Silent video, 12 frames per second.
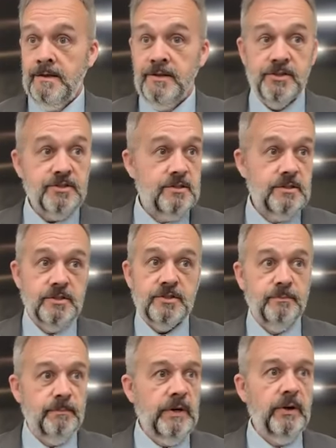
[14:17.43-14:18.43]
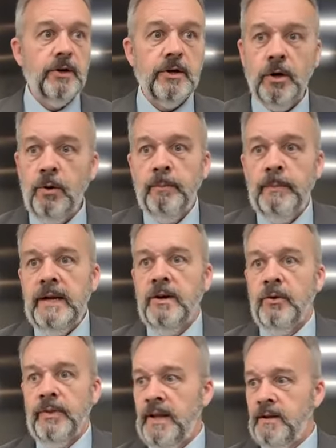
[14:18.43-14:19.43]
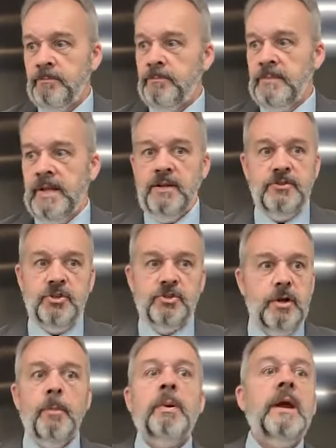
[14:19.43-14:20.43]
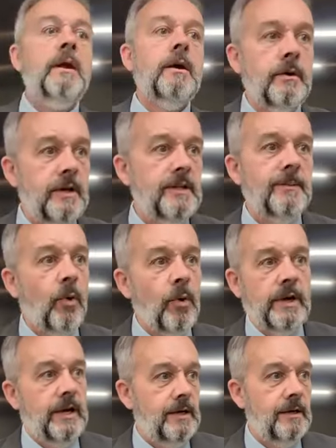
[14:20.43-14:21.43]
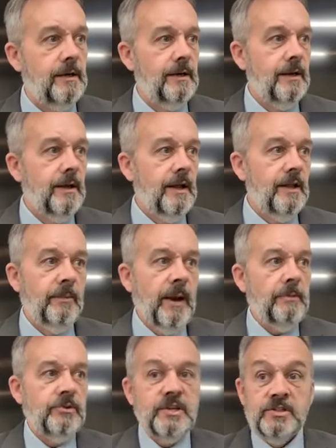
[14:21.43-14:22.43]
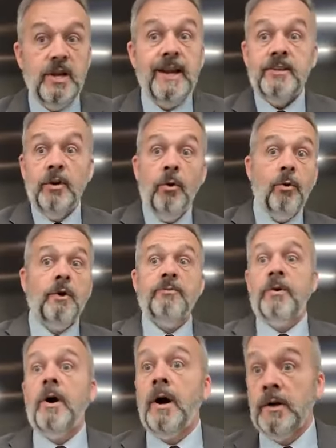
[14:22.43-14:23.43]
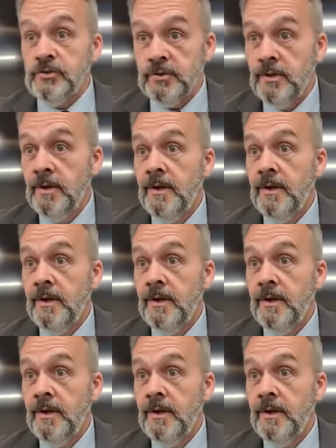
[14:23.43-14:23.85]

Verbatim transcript: This, this miracle meal that, that just appeared in the morning. And the Bible says, like the hoarfrost.